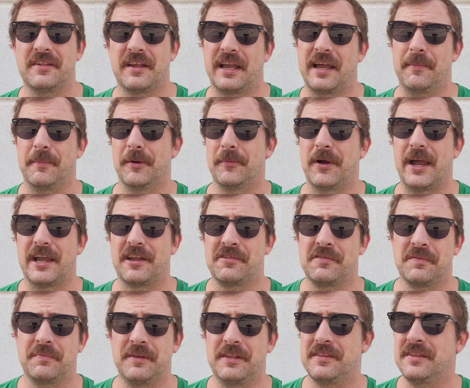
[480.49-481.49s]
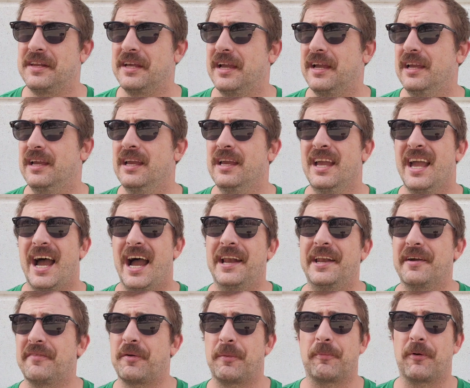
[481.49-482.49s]
I got my wax with me today. I
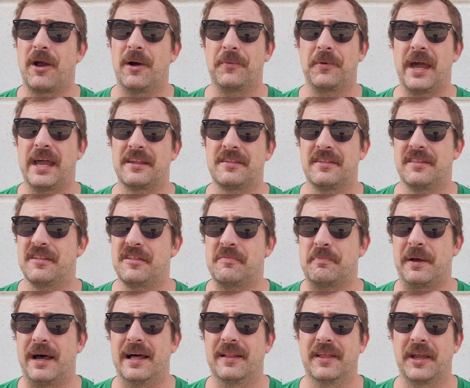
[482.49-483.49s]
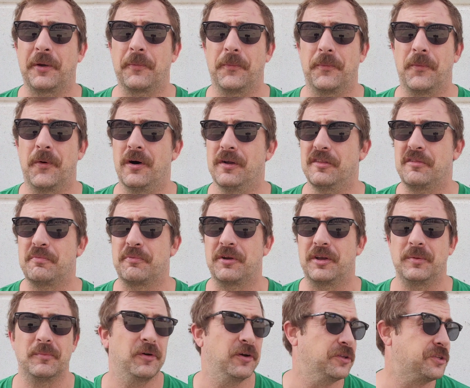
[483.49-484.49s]
never brought wax to the spot like once, pretty
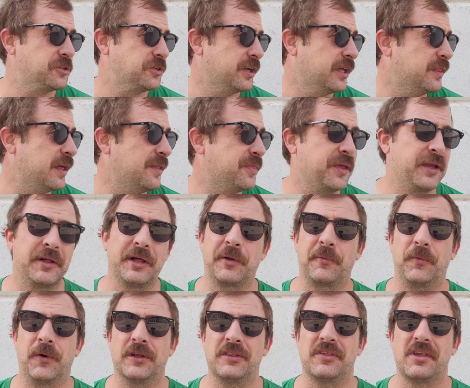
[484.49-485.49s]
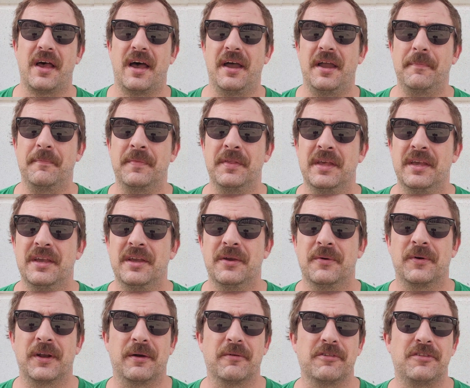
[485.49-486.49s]
much. I think like one time
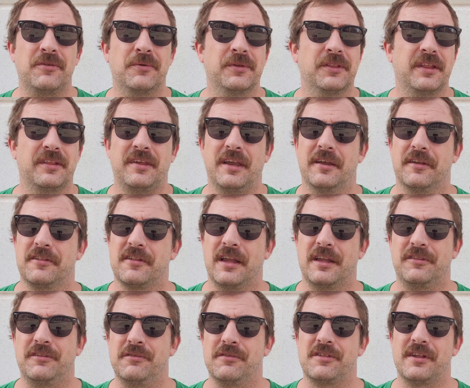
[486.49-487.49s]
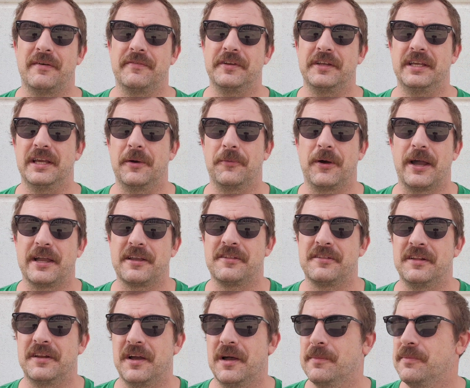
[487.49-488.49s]
when I was doing the tail slide 270, I waxed
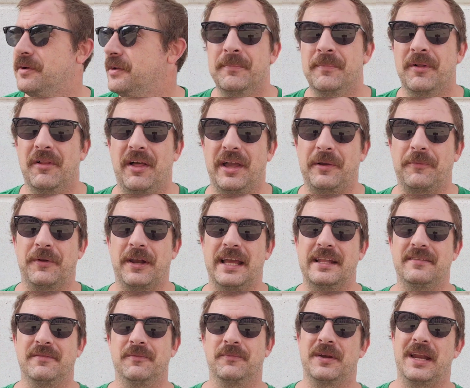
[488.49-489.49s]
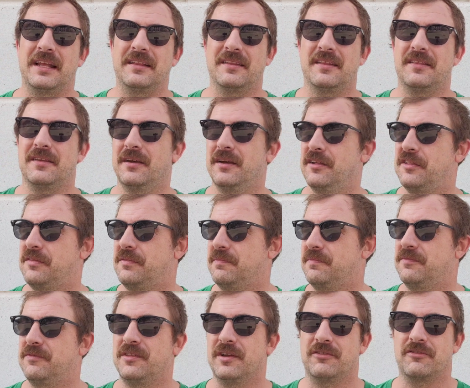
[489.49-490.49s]
it up. But like when I did
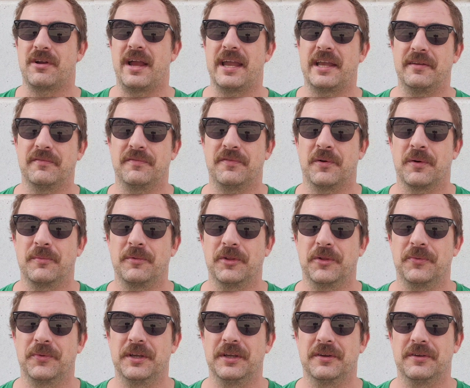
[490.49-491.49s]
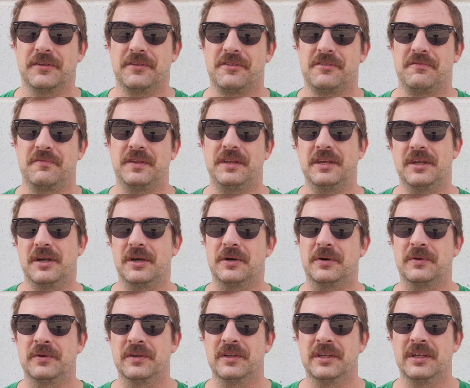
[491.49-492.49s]
the Dragon Formula Wheels
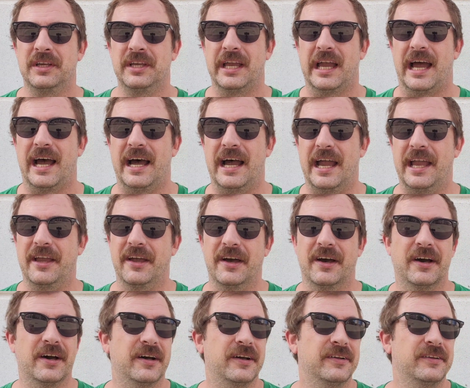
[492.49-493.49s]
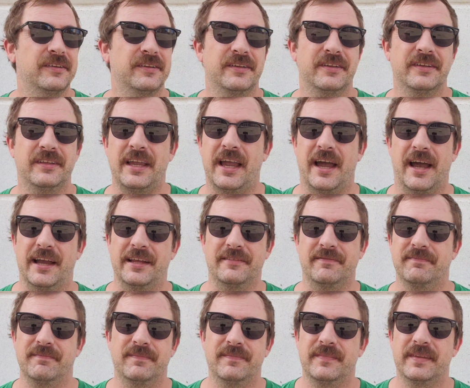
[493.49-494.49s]
video, I
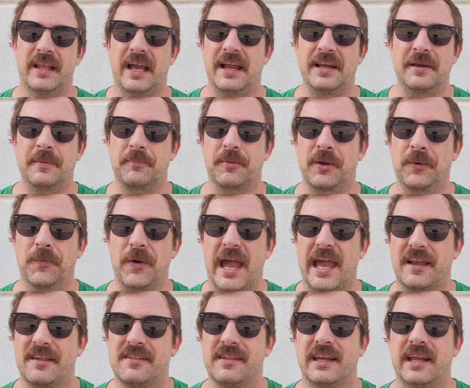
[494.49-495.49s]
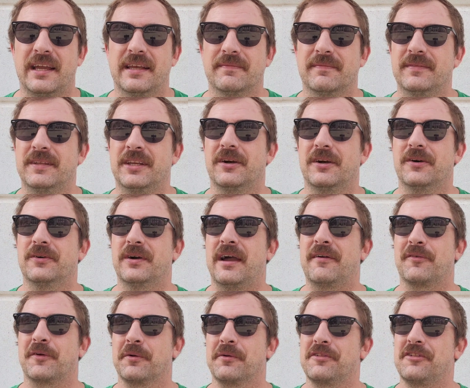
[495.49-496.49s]
didn't bring wax, and
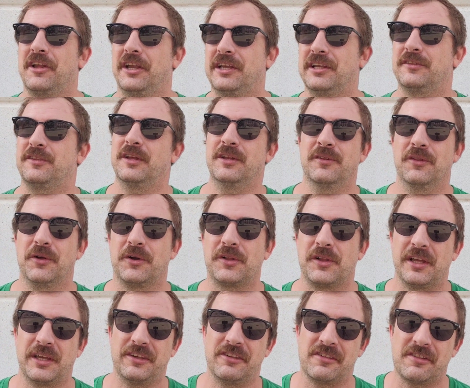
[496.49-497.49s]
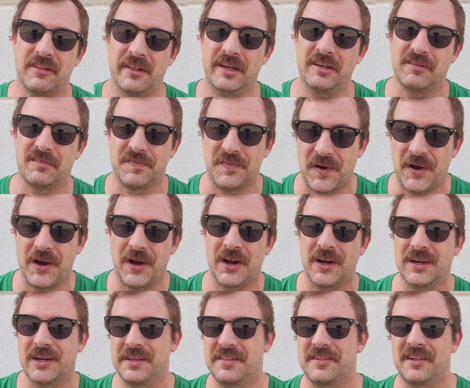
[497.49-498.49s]
everyone's like, it didn't look like you slid as
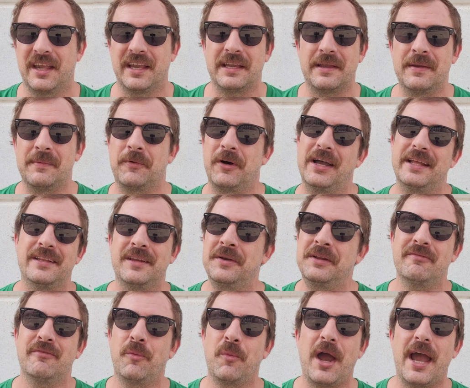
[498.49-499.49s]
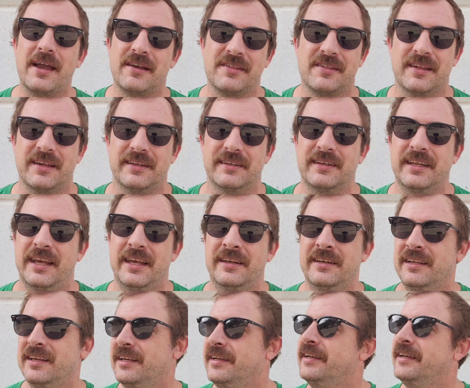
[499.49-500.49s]
far. It's like, well, I didn't even wax it, and
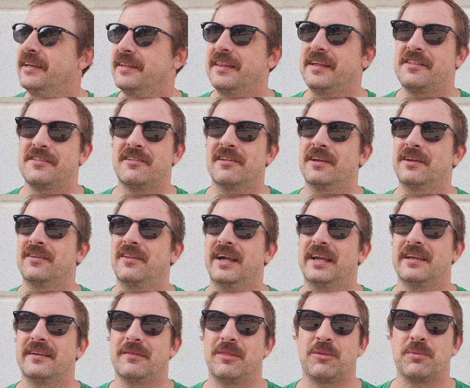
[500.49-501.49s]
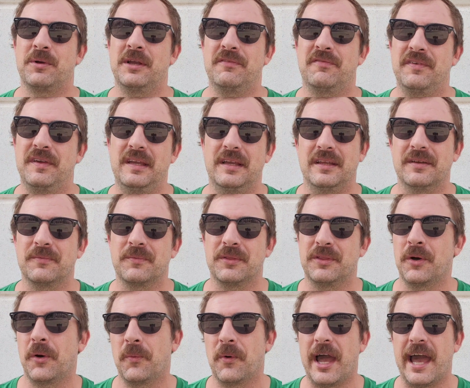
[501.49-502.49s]
they slid like 3 feet with
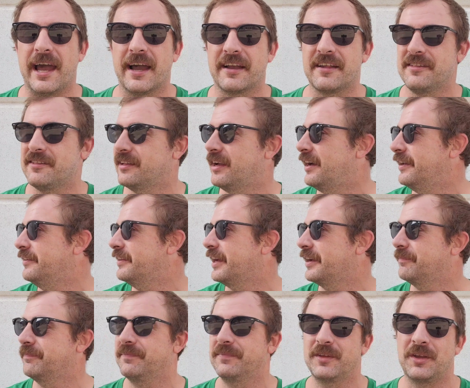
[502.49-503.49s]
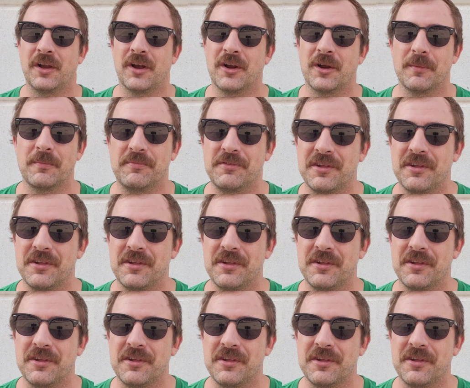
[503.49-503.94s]
no wax on that curb.